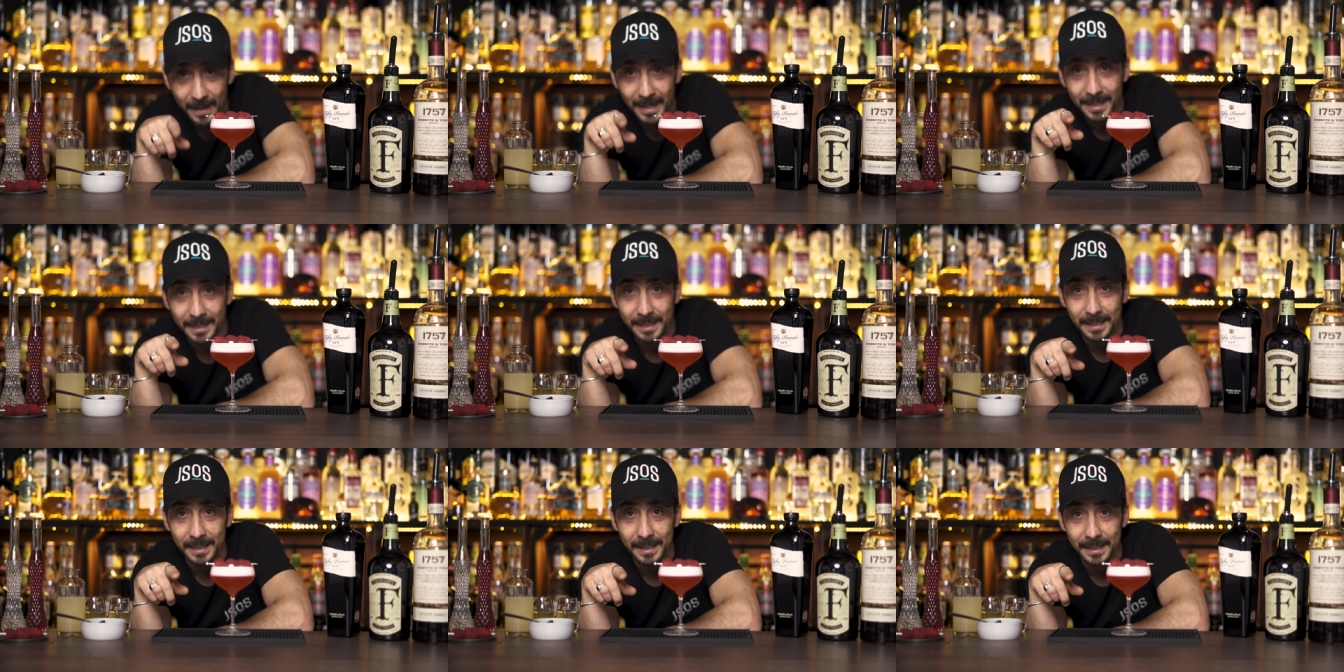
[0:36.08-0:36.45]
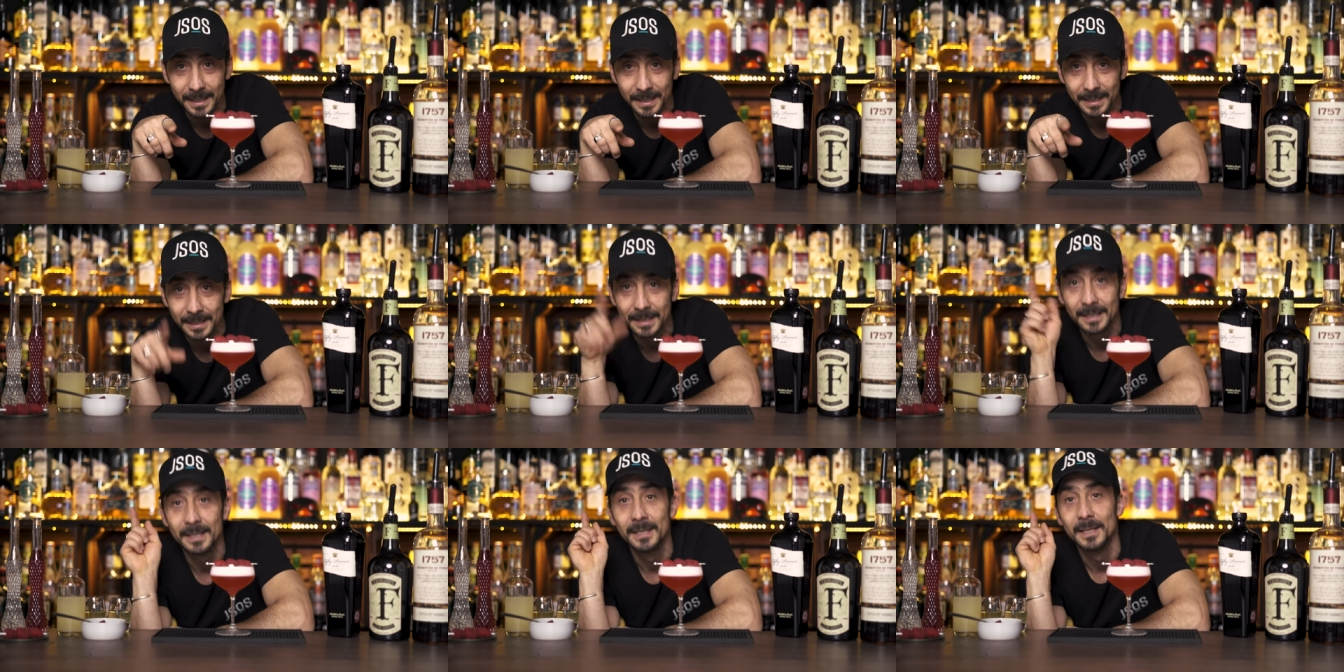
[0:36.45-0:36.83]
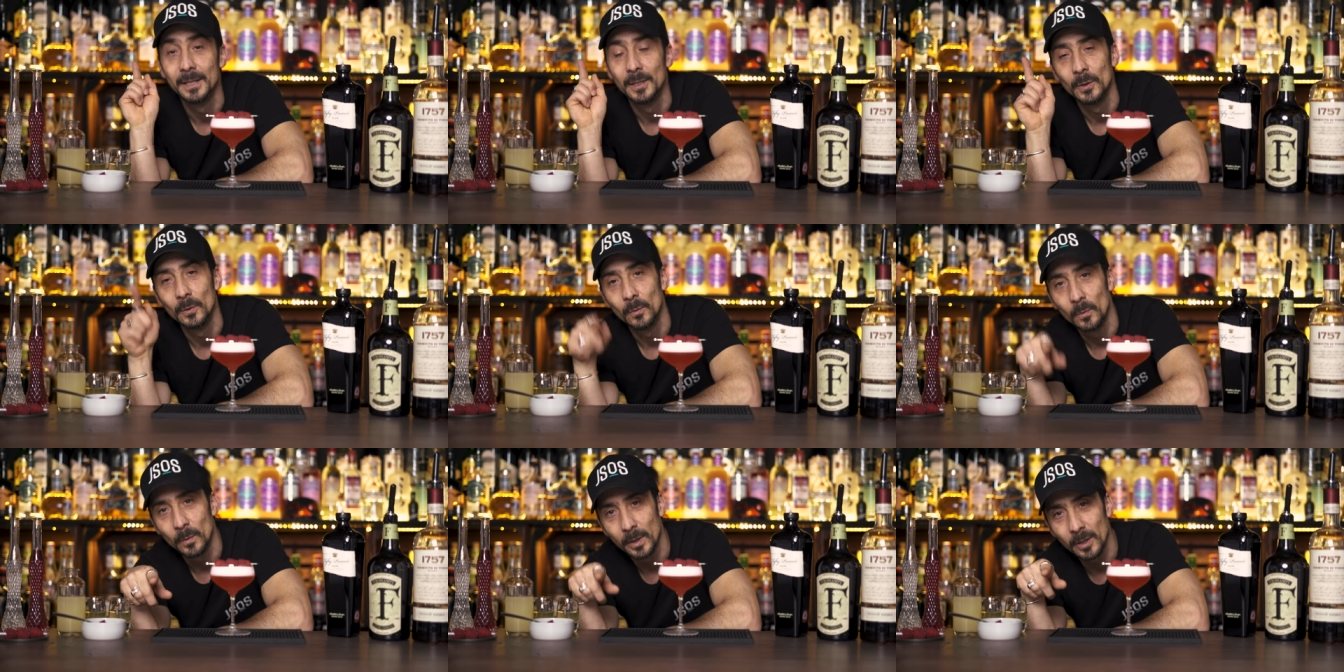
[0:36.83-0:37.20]
Finally,
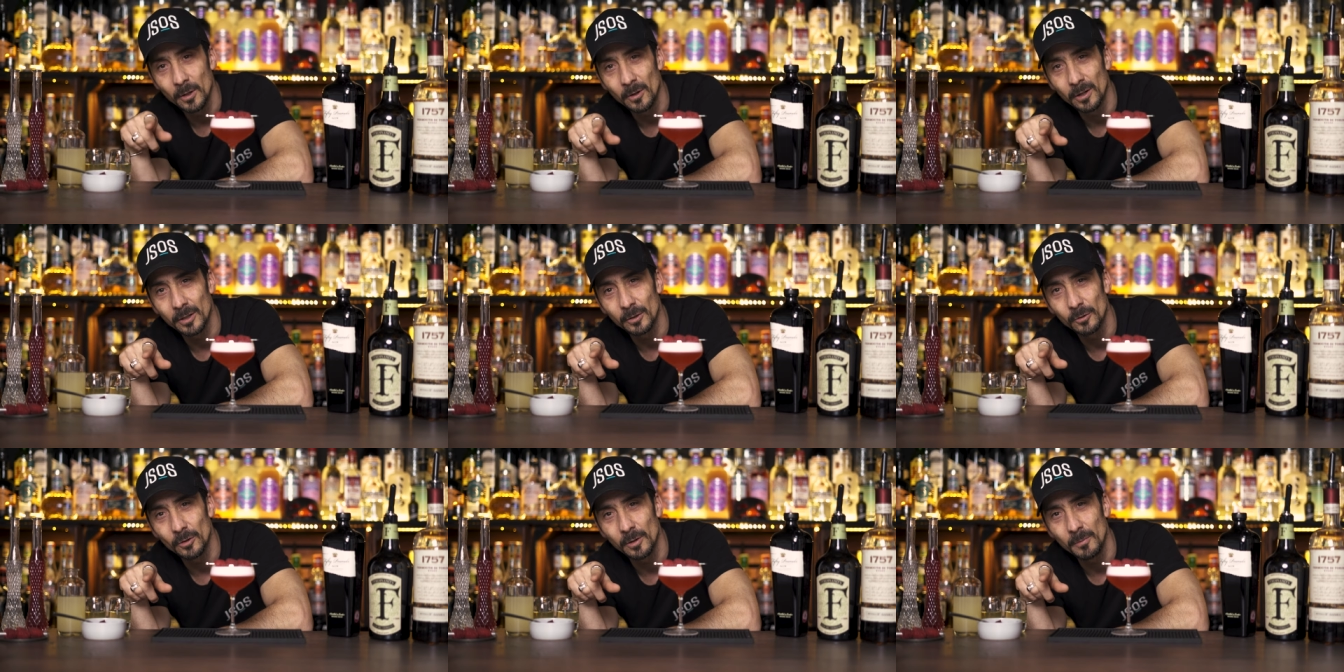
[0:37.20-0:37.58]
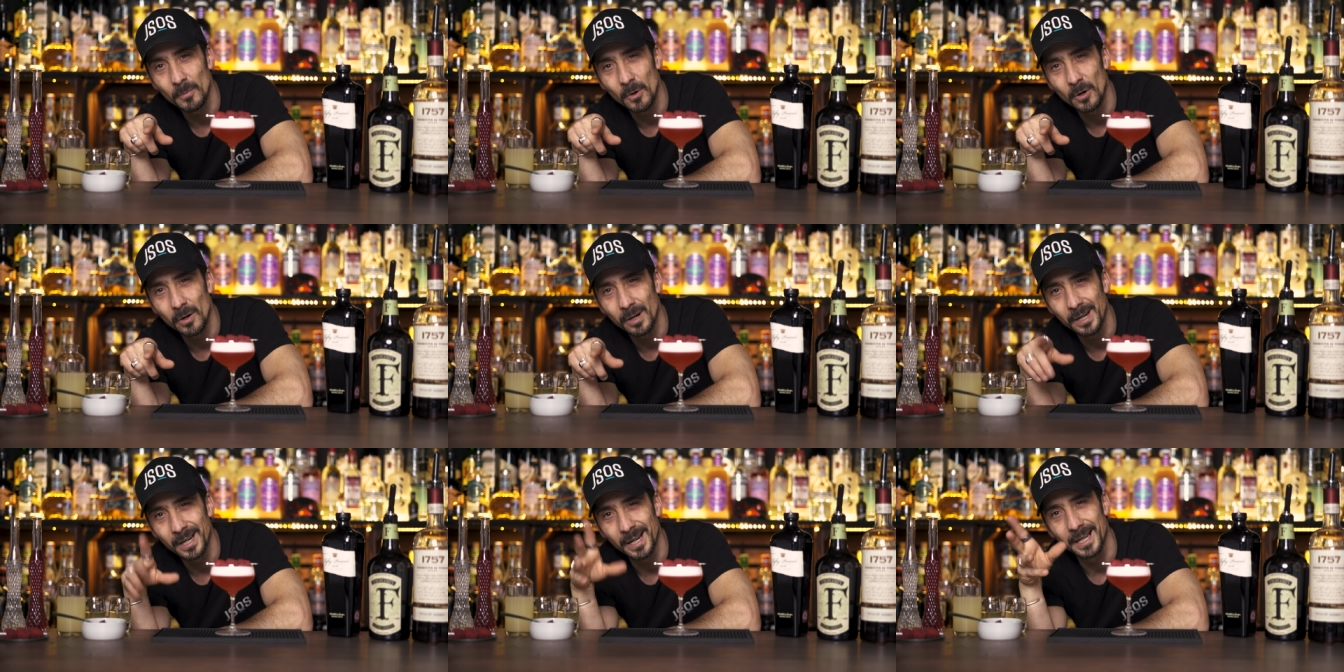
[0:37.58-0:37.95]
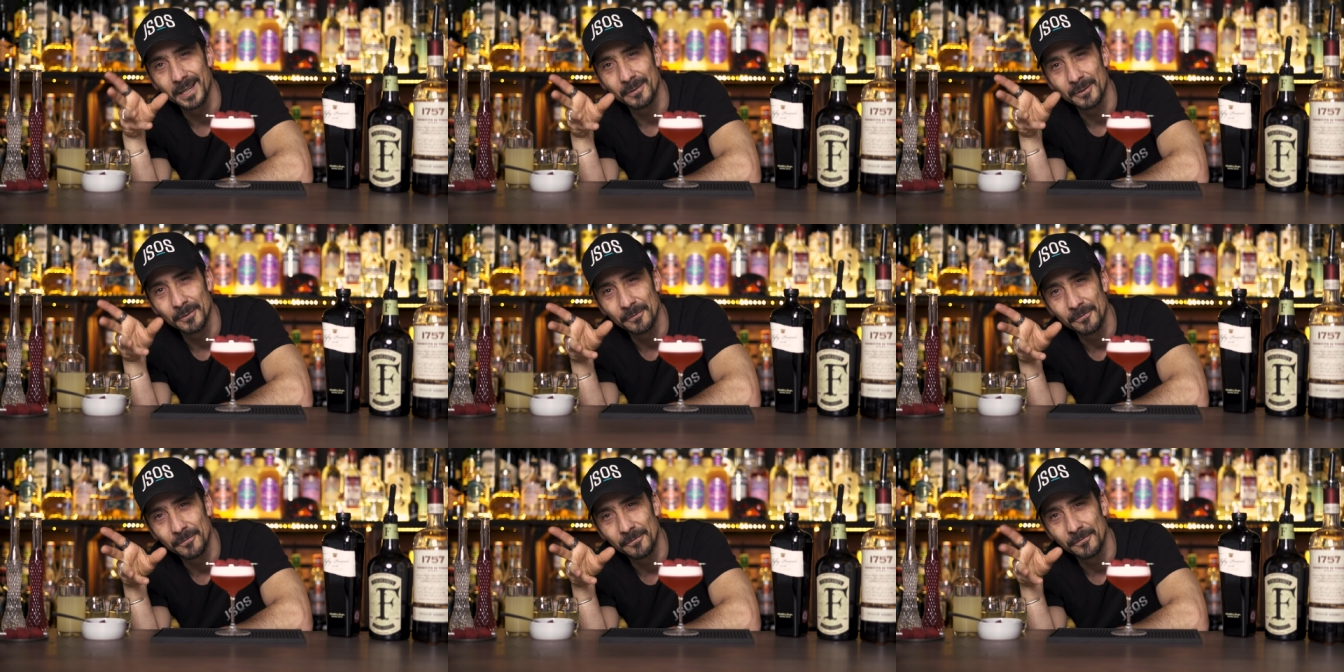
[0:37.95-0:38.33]
we're gonna do a more kind
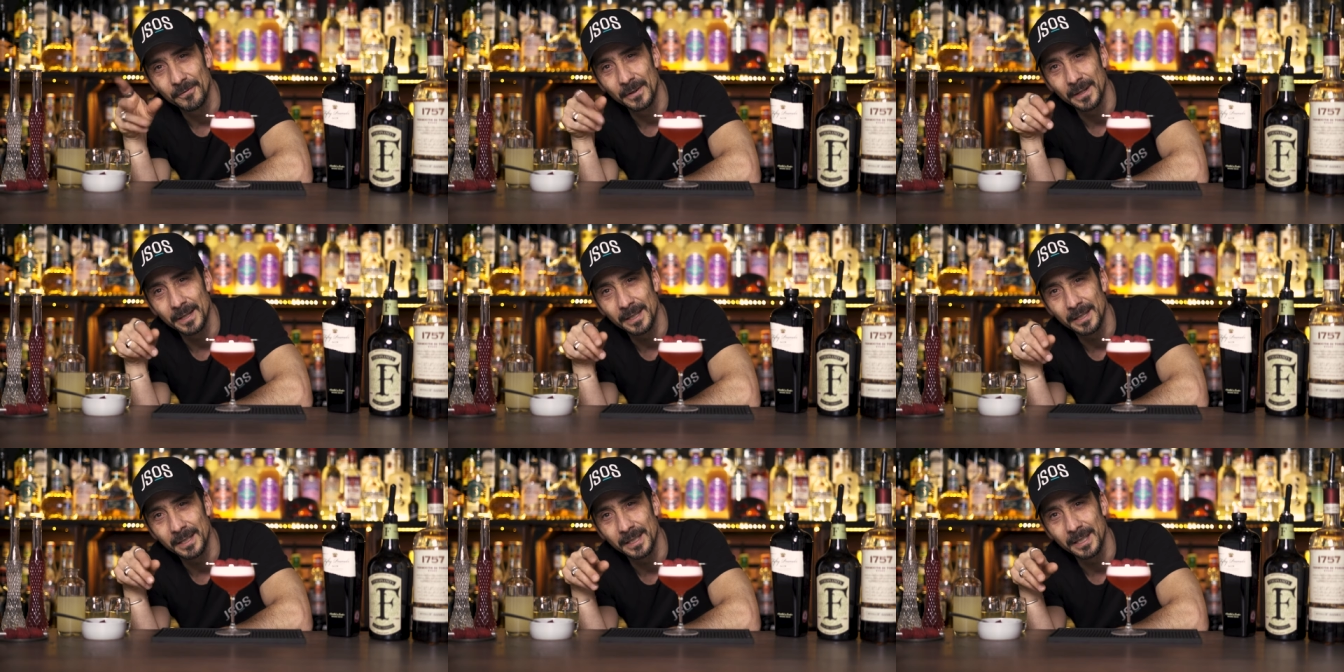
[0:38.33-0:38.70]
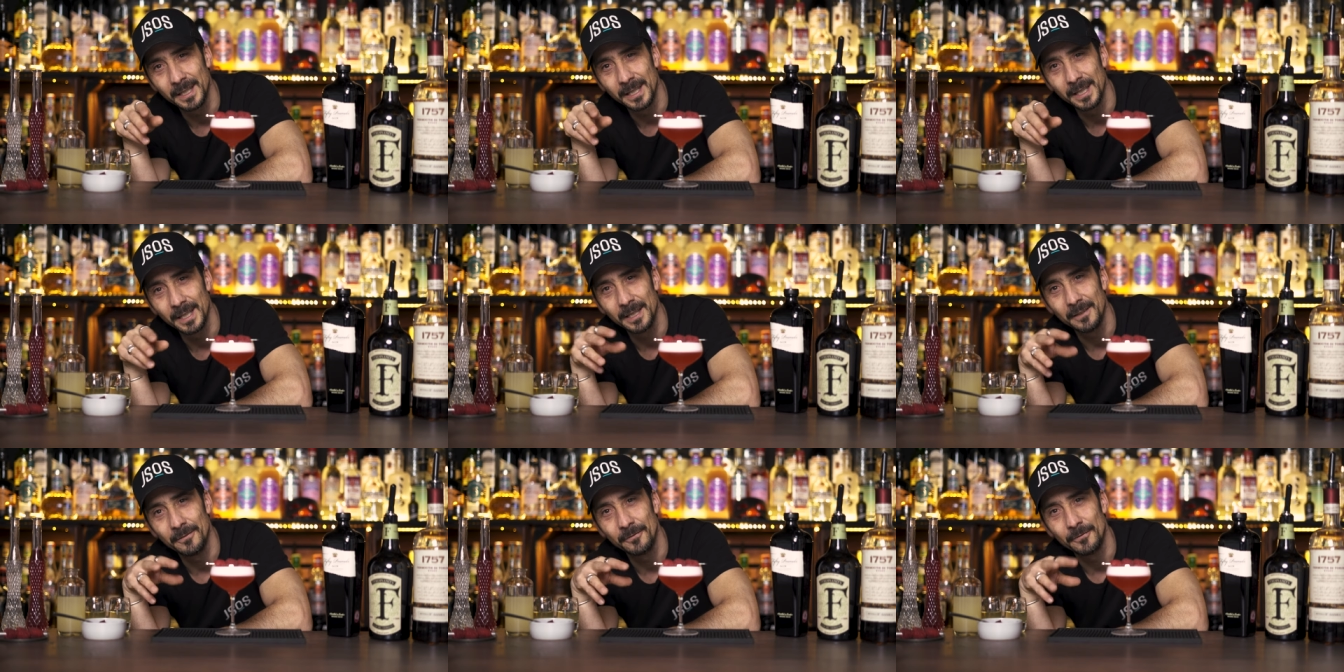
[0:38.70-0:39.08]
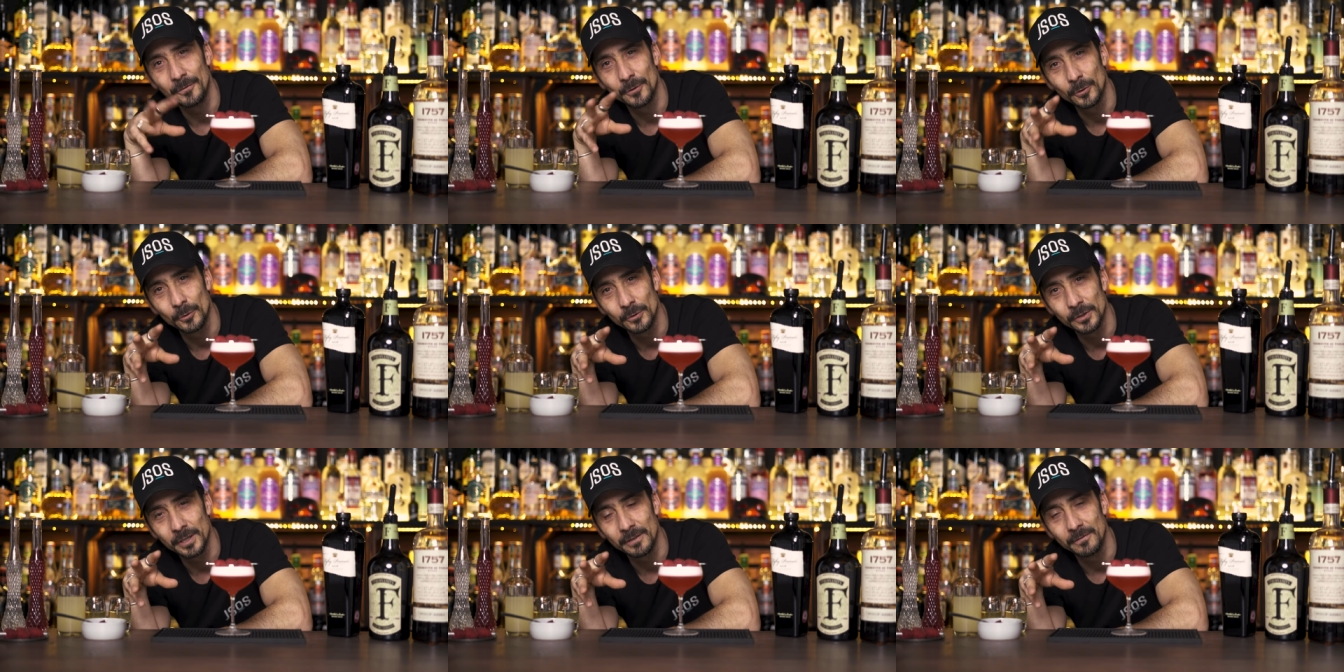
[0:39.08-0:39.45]
of a funky
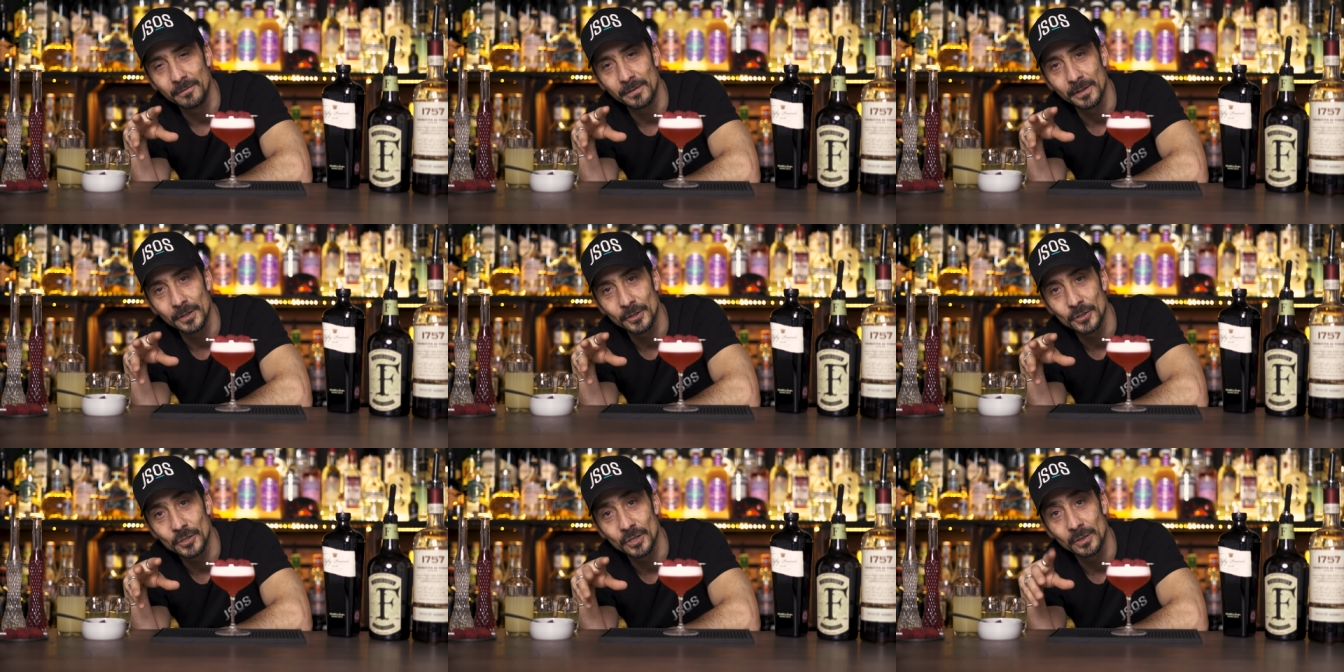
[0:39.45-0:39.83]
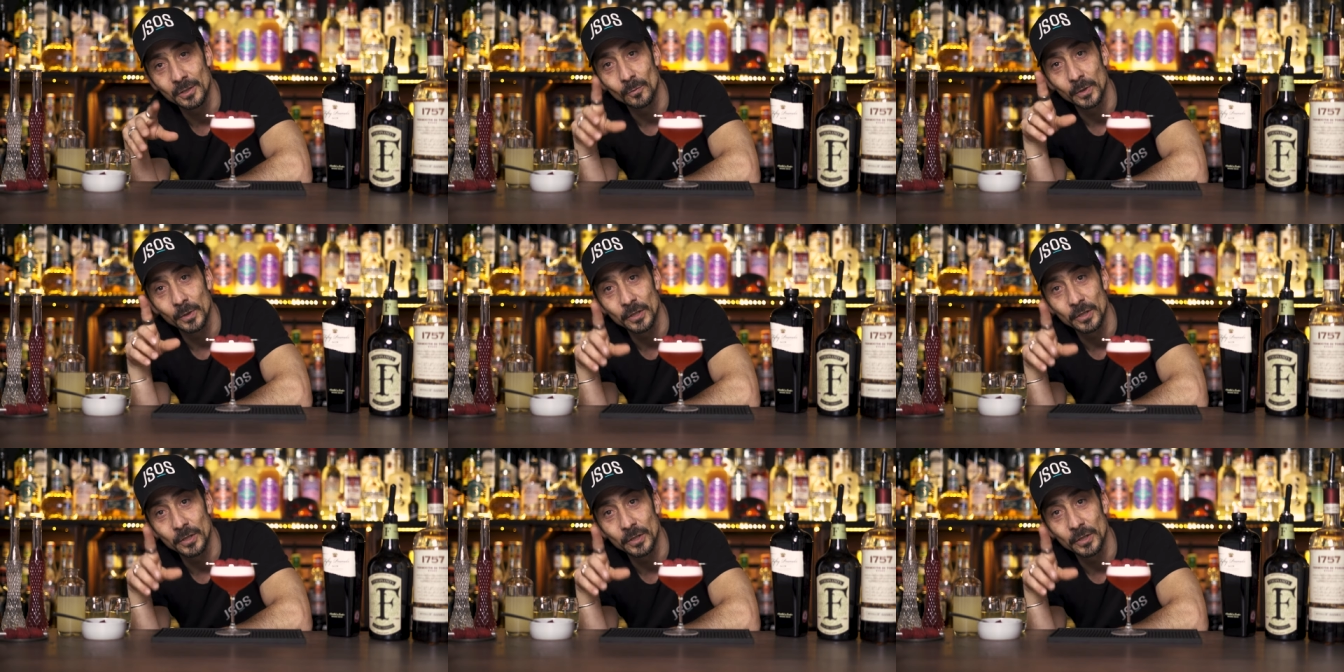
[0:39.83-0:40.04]
fruity version,